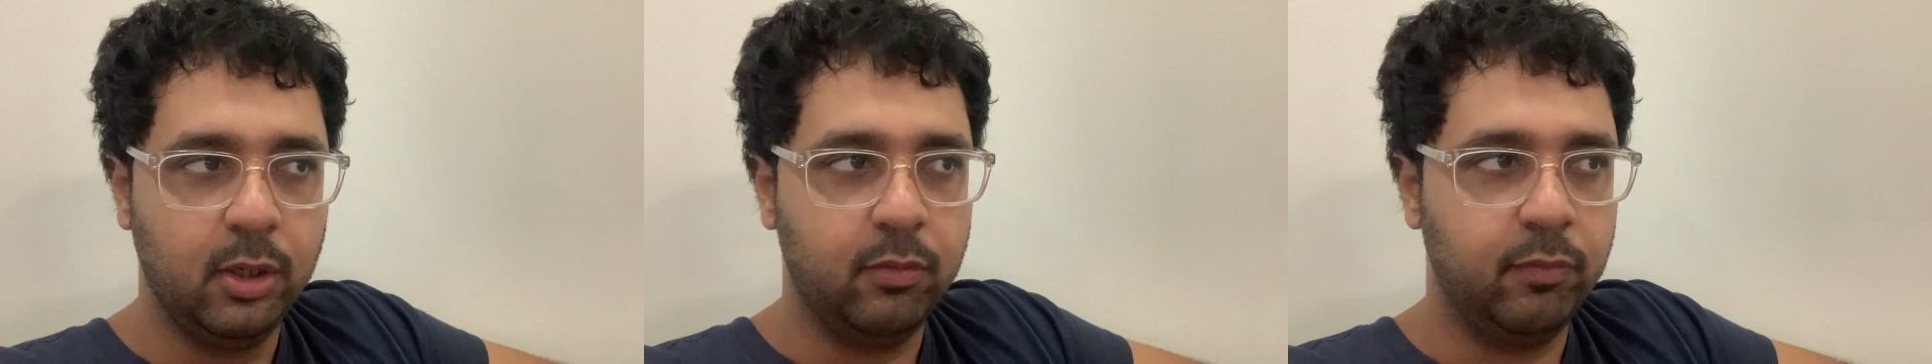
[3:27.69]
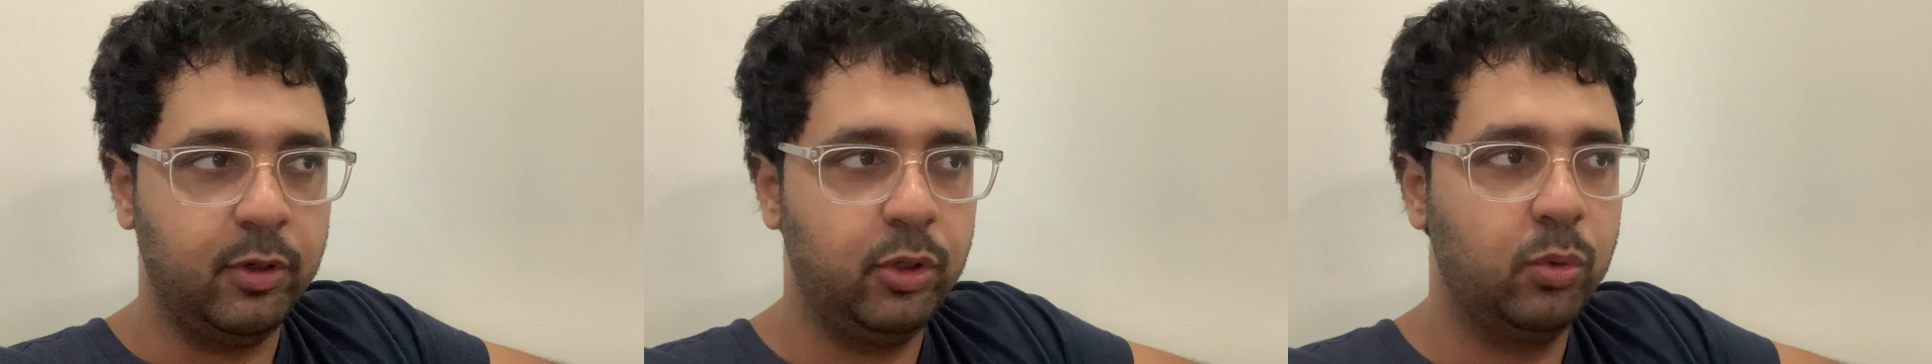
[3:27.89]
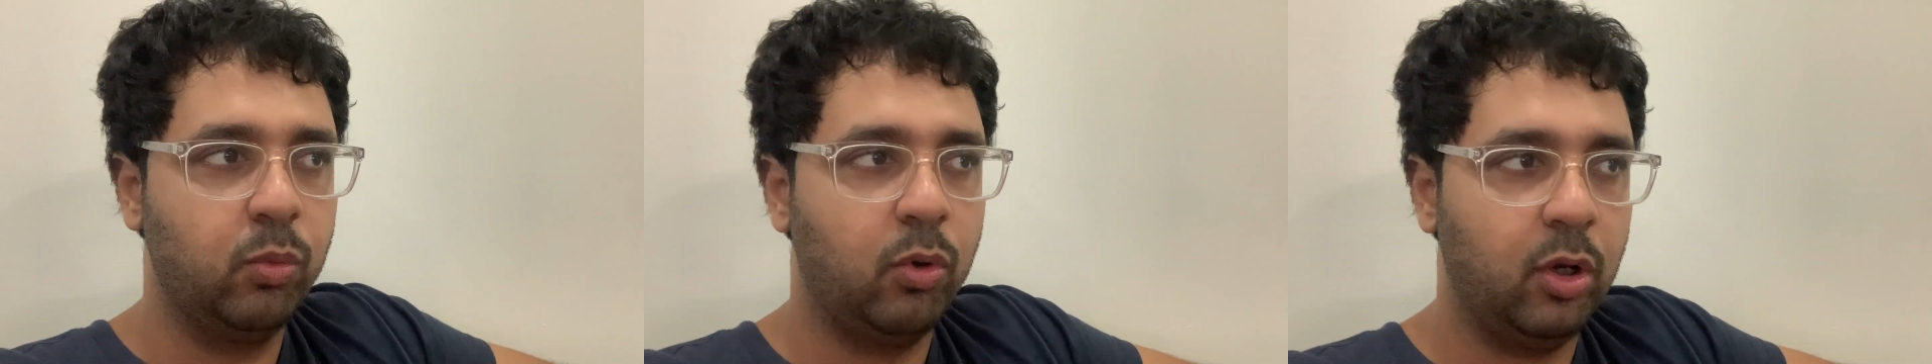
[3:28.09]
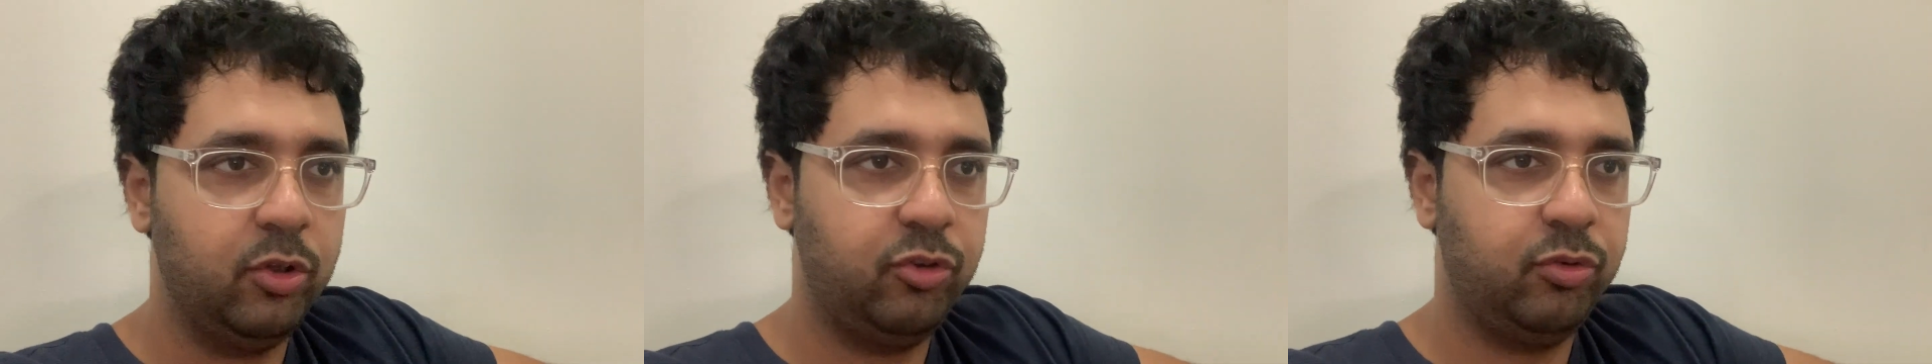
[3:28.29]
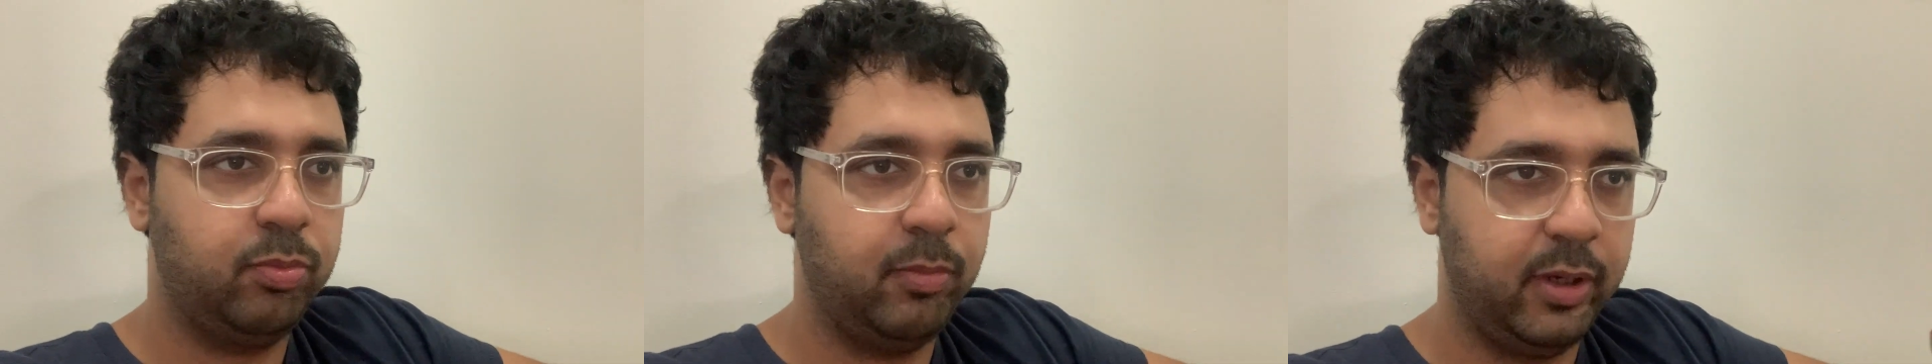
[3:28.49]
When you
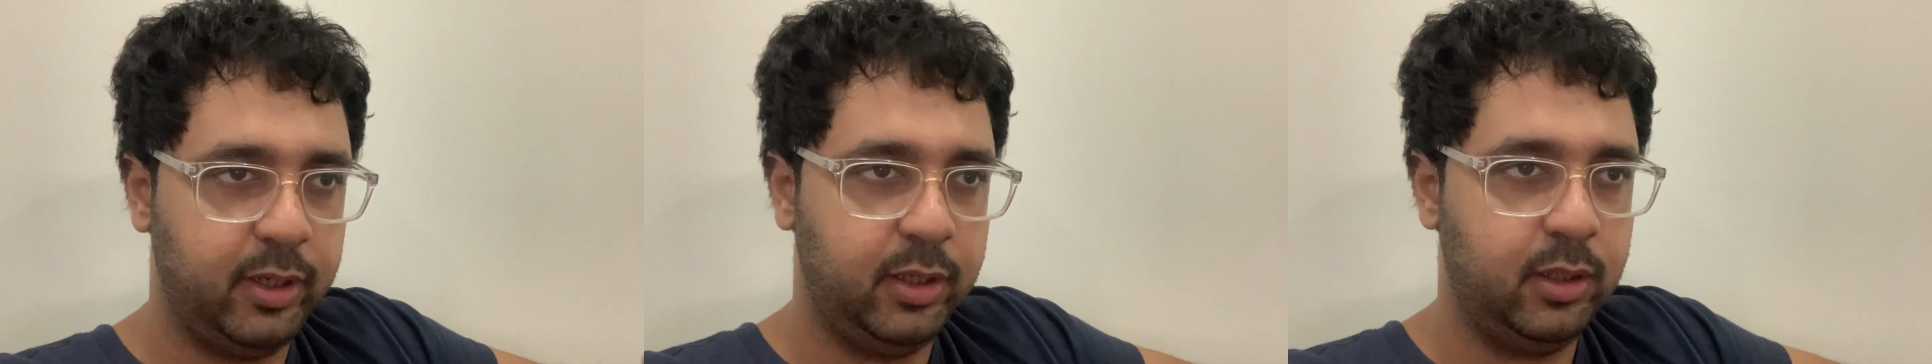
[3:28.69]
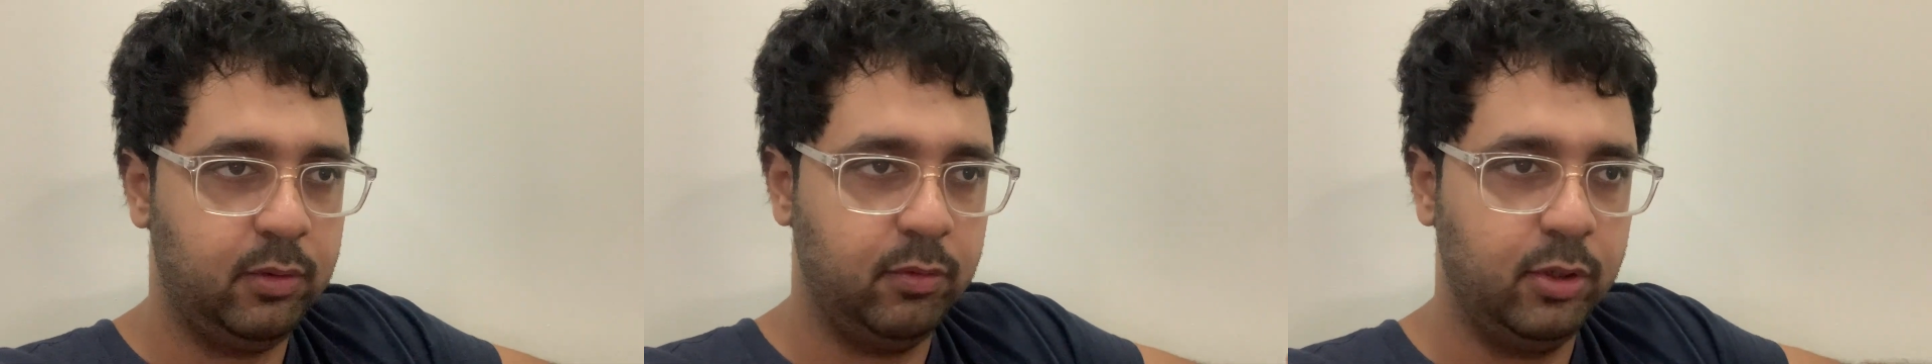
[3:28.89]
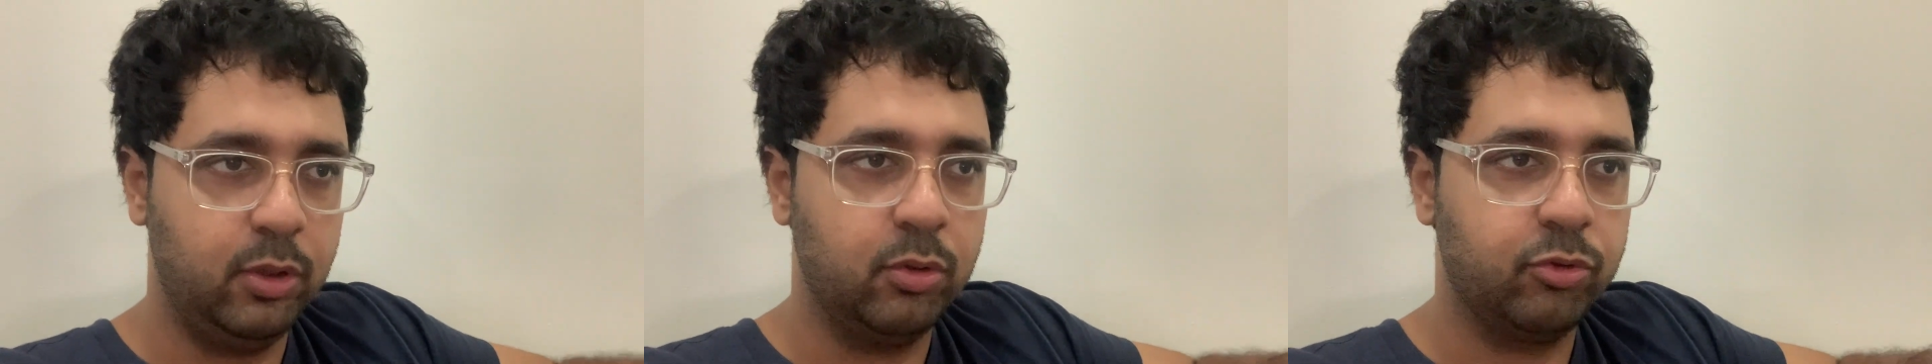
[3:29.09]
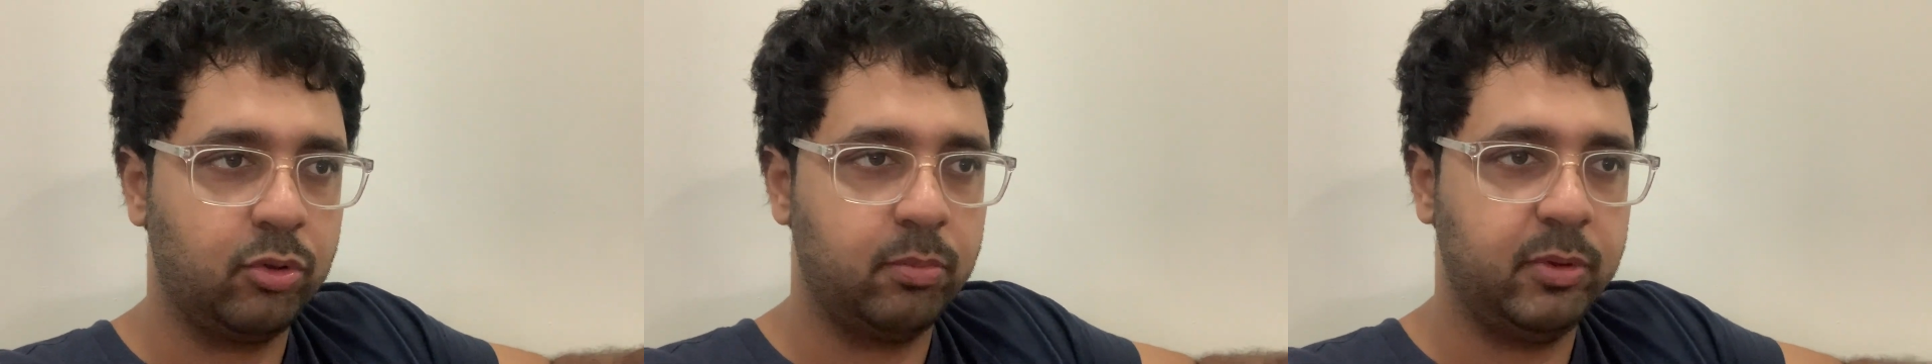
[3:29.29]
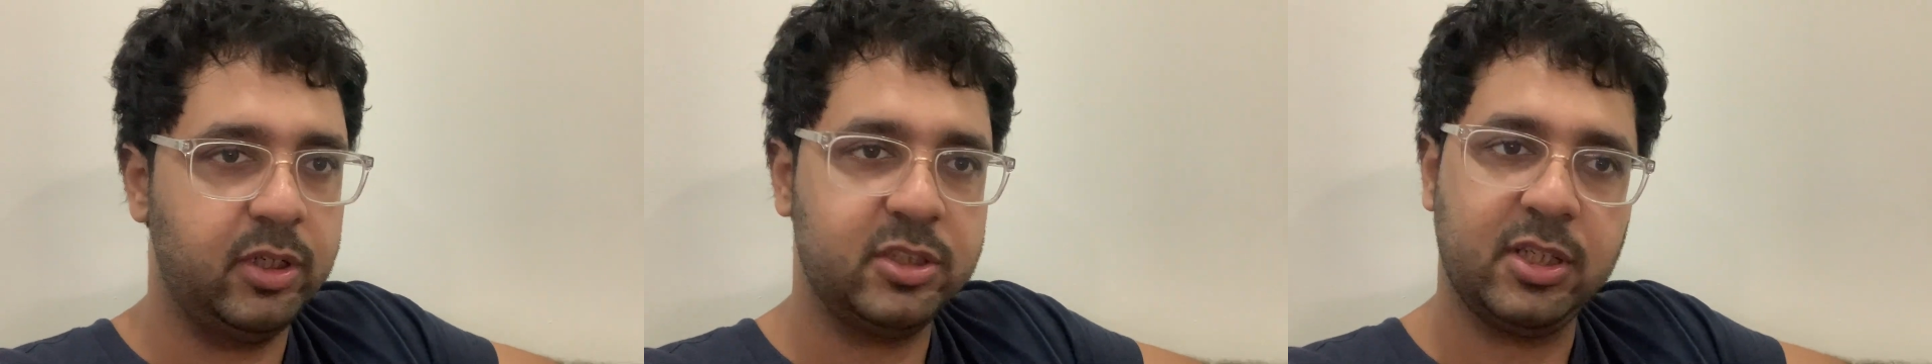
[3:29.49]
watch my videos
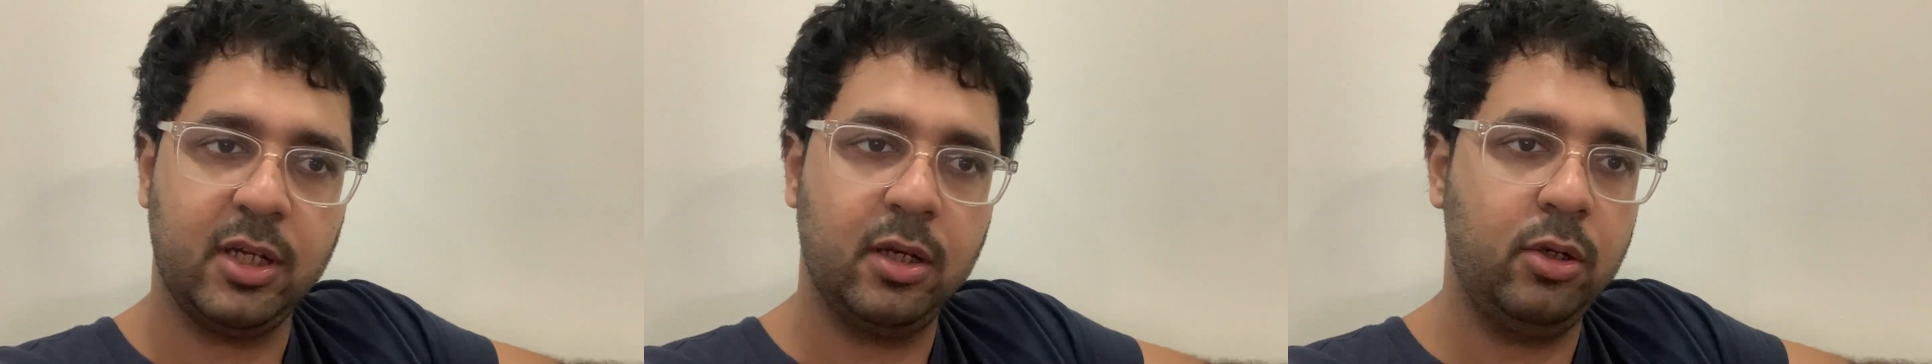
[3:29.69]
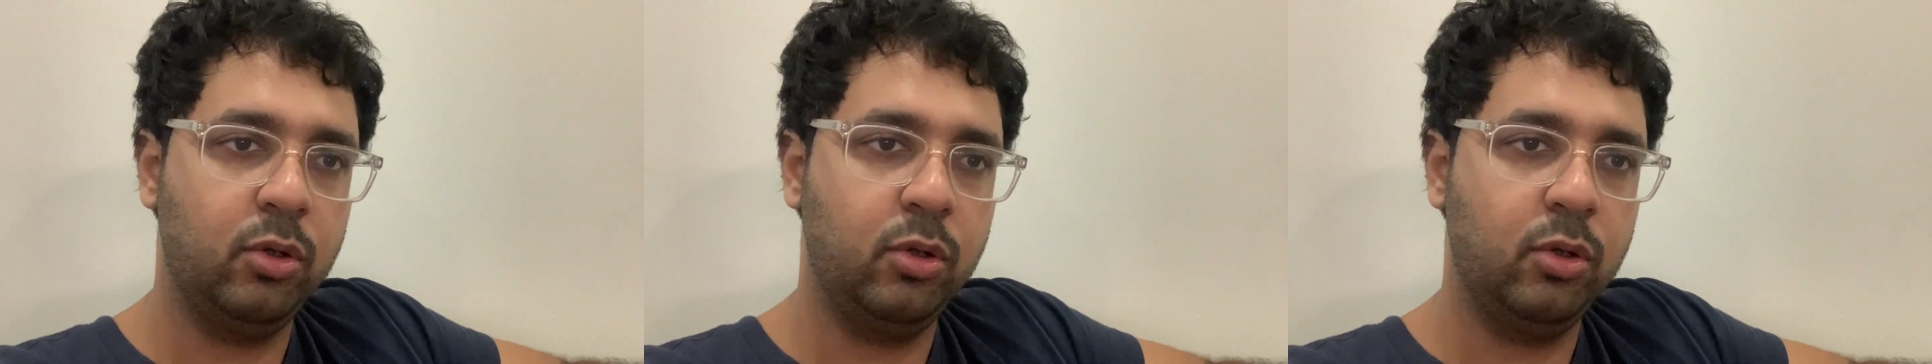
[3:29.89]
on my channel,